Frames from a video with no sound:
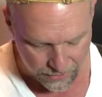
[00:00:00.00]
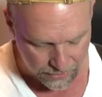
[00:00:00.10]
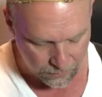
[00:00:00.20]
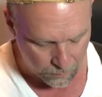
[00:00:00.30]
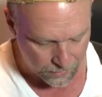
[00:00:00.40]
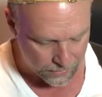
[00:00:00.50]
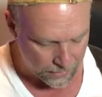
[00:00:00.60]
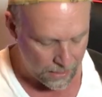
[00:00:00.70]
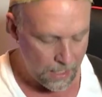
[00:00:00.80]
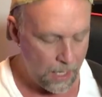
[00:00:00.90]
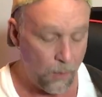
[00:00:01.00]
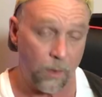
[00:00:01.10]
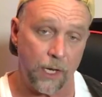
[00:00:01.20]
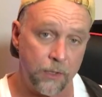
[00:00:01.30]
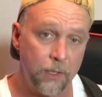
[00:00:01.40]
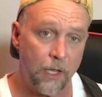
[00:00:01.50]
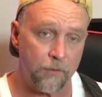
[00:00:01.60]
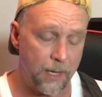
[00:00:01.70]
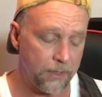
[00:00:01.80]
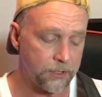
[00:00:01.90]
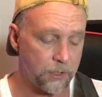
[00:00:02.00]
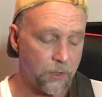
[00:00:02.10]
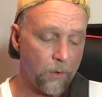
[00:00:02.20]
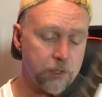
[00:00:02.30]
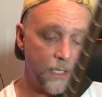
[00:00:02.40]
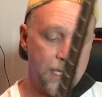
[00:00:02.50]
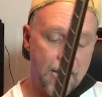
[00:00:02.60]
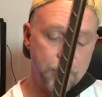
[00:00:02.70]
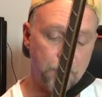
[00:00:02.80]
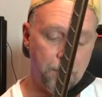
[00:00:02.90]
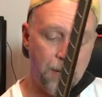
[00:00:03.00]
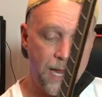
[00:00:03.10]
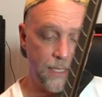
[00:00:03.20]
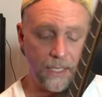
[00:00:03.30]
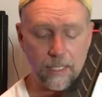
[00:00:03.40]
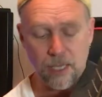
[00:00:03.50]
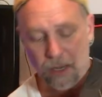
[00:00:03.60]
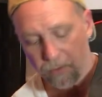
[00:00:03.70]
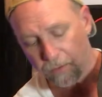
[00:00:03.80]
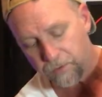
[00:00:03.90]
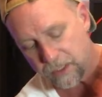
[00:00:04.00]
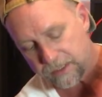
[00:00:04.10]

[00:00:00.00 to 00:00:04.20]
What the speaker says: in the wood. What I do love about this guitar is the natural binding. I don't know if you can